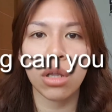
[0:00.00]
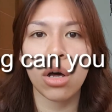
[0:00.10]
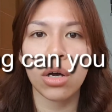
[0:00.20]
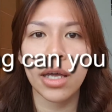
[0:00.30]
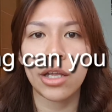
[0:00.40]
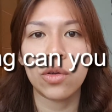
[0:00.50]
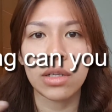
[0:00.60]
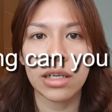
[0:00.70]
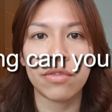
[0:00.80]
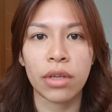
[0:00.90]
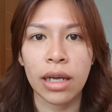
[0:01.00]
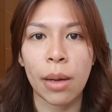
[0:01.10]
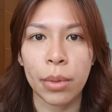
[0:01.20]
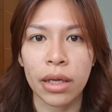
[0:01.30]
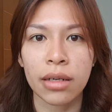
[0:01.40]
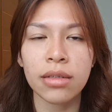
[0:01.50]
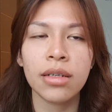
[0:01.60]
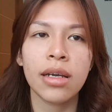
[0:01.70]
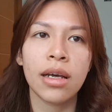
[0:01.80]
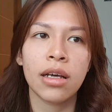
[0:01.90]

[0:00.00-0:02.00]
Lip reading: long can you leave the cup in?